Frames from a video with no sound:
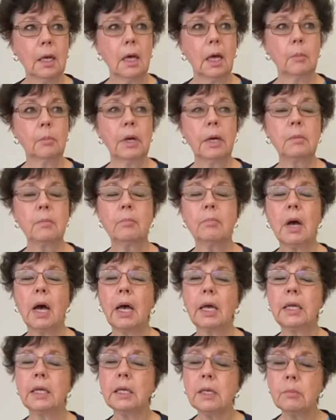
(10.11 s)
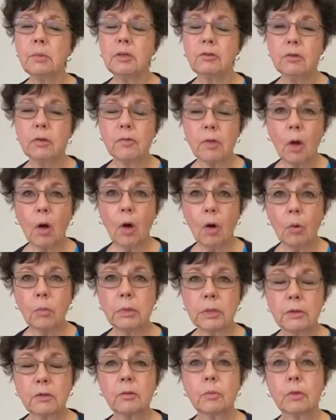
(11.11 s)
But my image of the
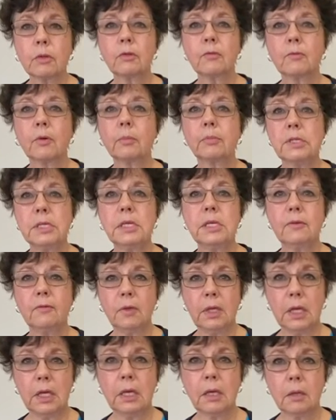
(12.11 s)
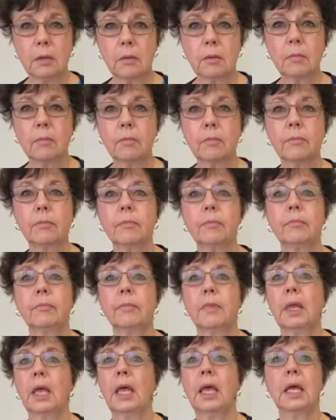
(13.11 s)
homeless was from TV. Mm. Mm-hmm.
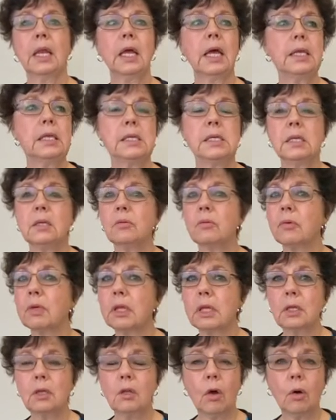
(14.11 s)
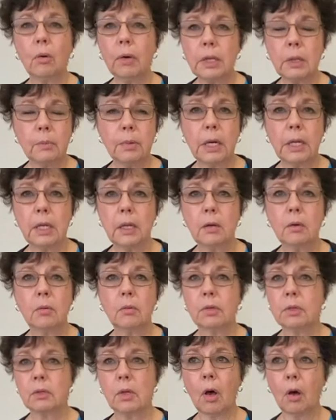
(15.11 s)
And I didn't really know anybody who
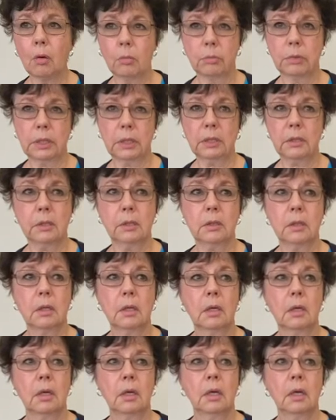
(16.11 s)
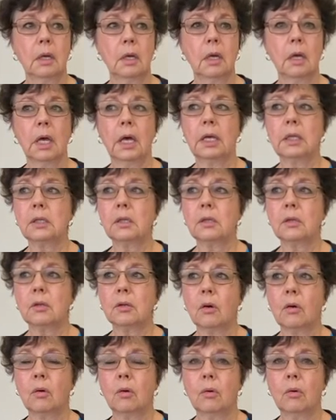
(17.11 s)
was homeless. And
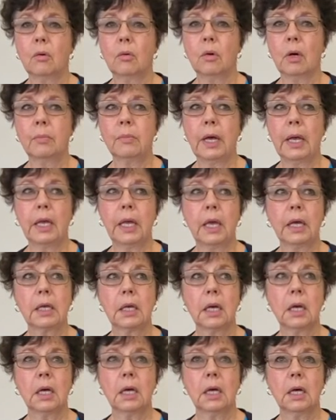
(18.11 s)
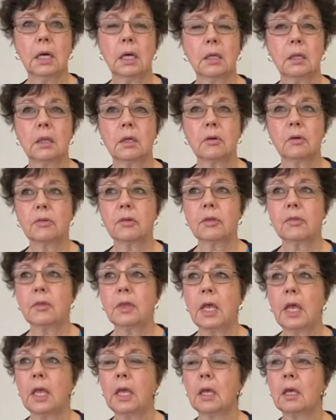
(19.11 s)
so my uh, there's a
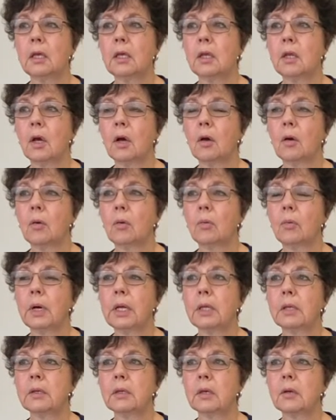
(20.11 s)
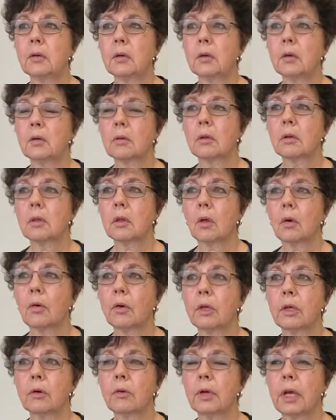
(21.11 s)
saying, you know, what is it? Lower
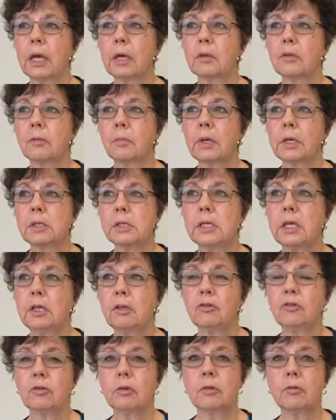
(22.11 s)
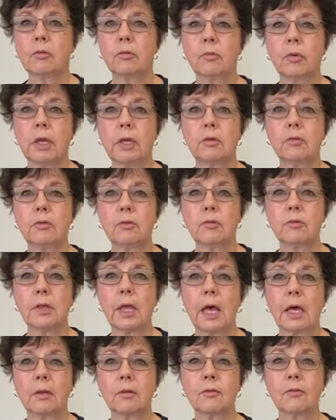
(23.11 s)
your expectations, raise your
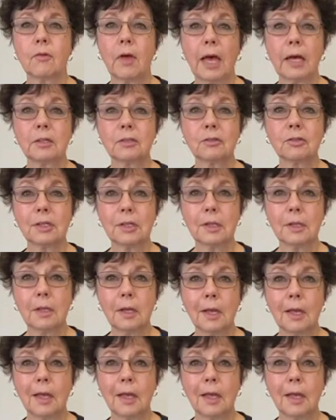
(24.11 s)
satisfaction.